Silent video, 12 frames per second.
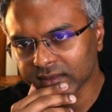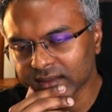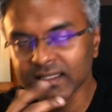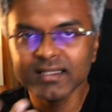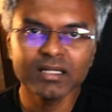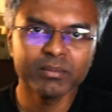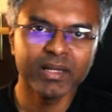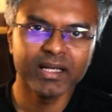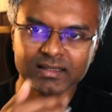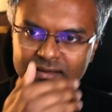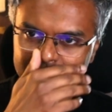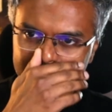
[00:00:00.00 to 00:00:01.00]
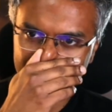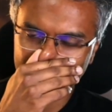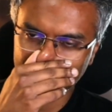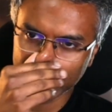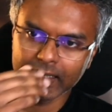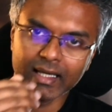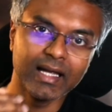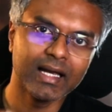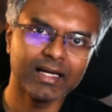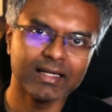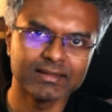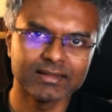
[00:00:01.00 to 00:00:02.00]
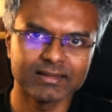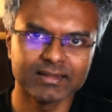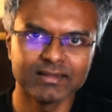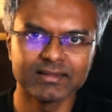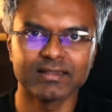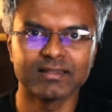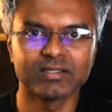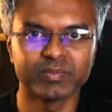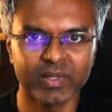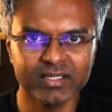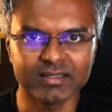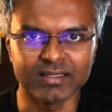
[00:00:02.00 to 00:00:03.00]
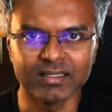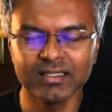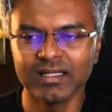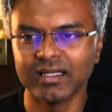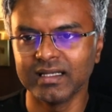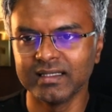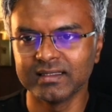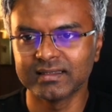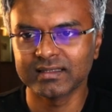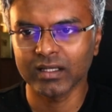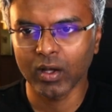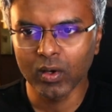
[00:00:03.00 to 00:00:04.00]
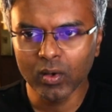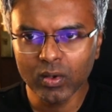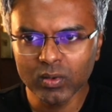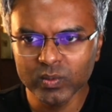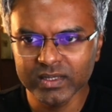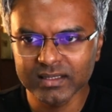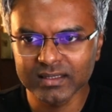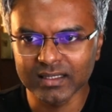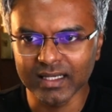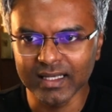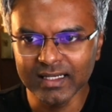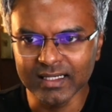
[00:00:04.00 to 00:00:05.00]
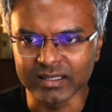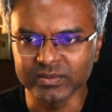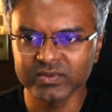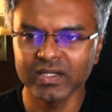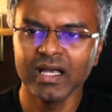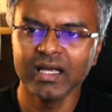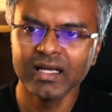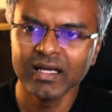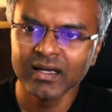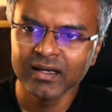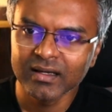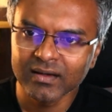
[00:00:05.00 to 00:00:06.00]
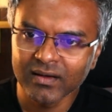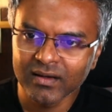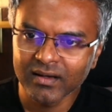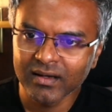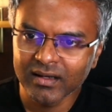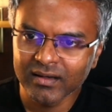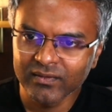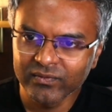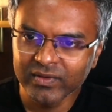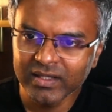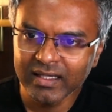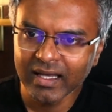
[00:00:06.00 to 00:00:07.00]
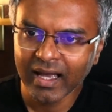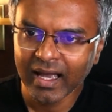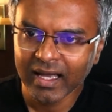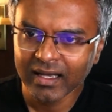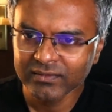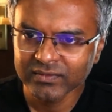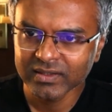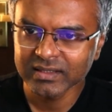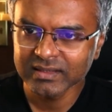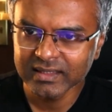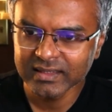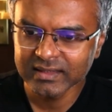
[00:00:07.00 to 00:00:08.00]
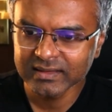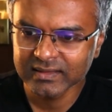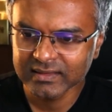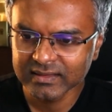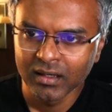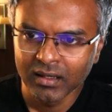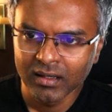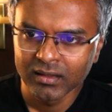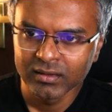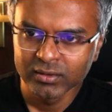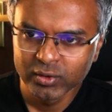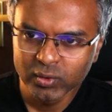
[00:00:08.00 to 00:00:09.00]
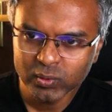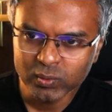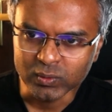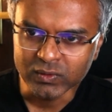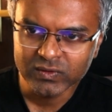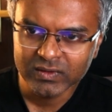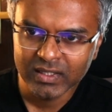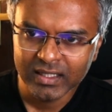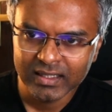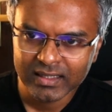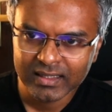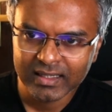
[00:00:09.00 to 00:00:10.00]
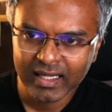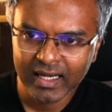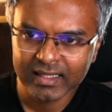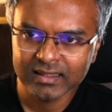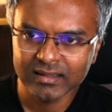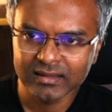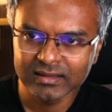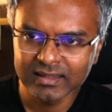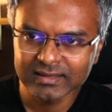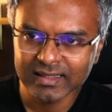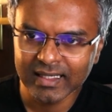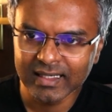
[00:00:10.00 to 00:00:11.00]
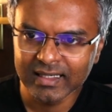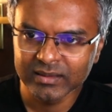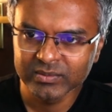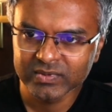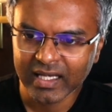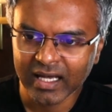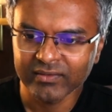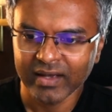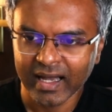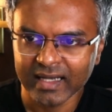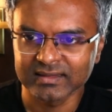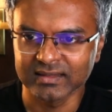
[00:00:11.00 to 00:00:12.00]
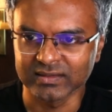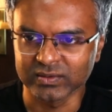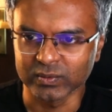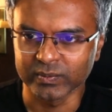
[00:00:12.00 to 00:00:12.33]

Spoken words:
thing that makes AI assistants special is, along with the LLMs, we have these tools that these LLMs have access to,